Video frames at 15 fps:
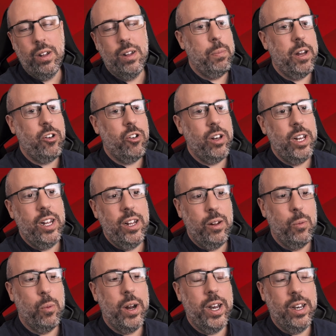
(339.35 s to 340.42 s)
especially
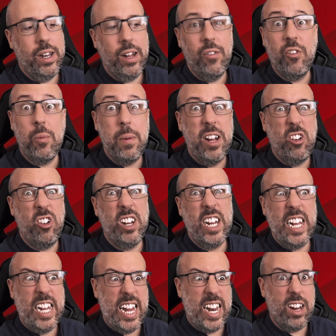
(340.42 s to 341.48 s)
when information
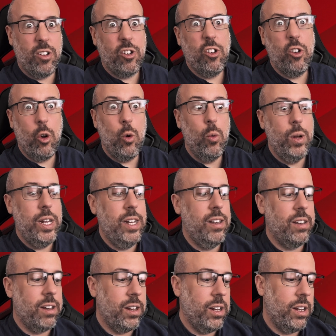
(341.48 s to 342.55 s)
can get out so
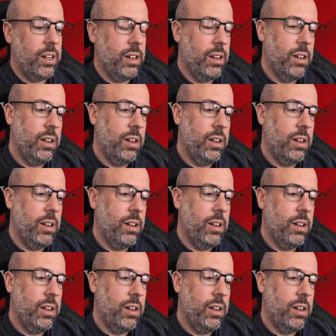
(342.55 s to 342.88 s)
easily